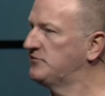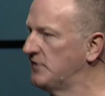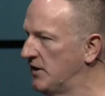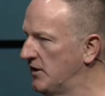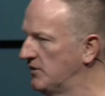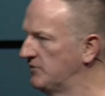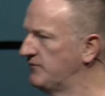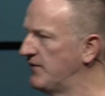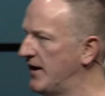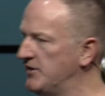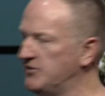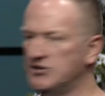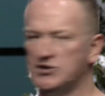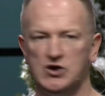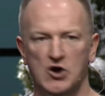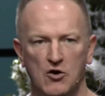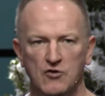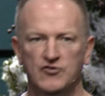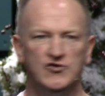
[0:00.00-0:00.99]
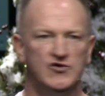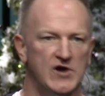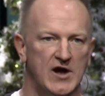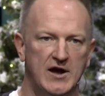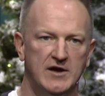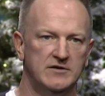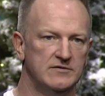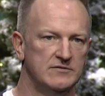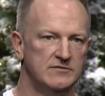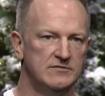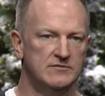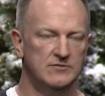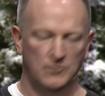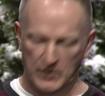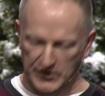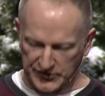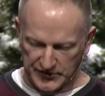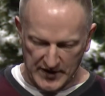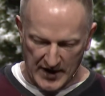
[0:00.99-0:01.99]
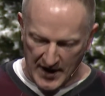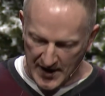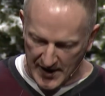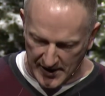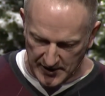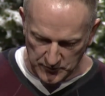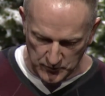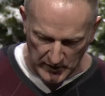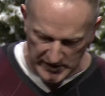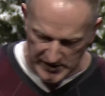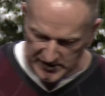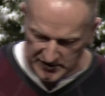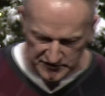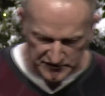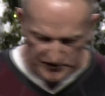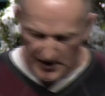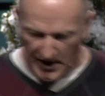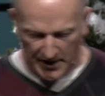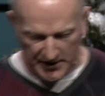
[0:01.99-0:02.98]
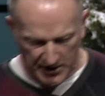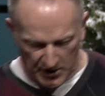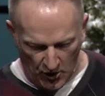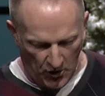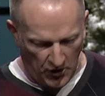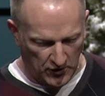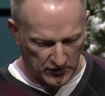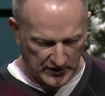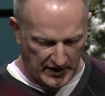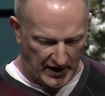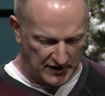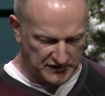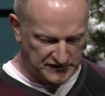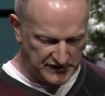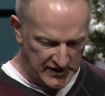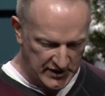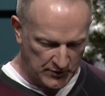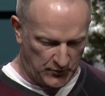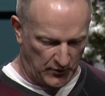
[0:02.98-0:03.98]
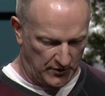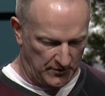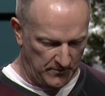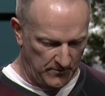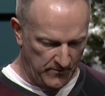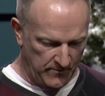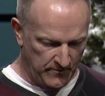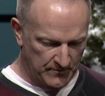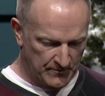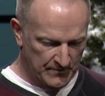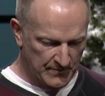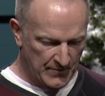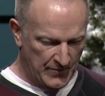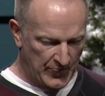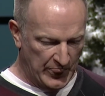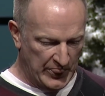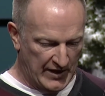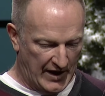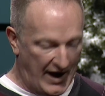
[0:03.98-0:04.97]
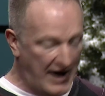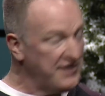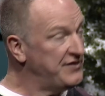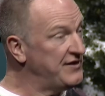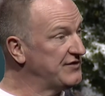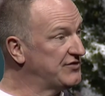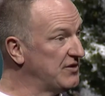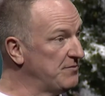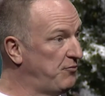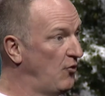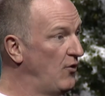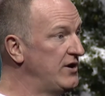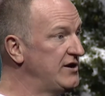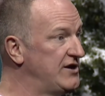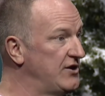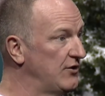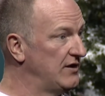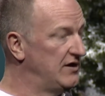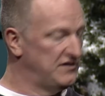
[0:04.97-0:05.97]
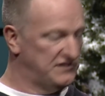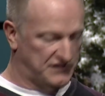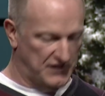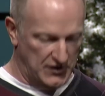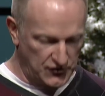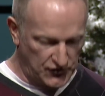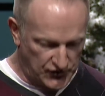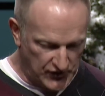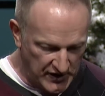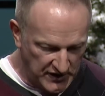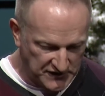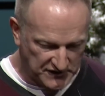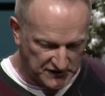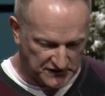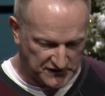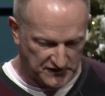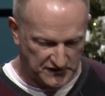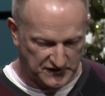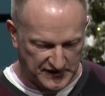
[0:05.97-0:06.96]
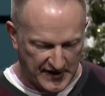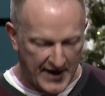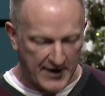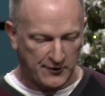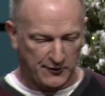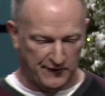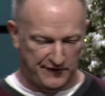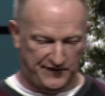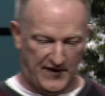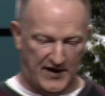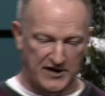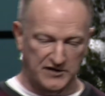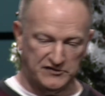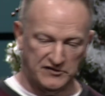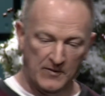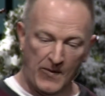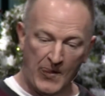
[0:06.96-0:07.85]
of and negotiate with God when he is not at all God's equal. I think the point here is that Jesus' sacrifice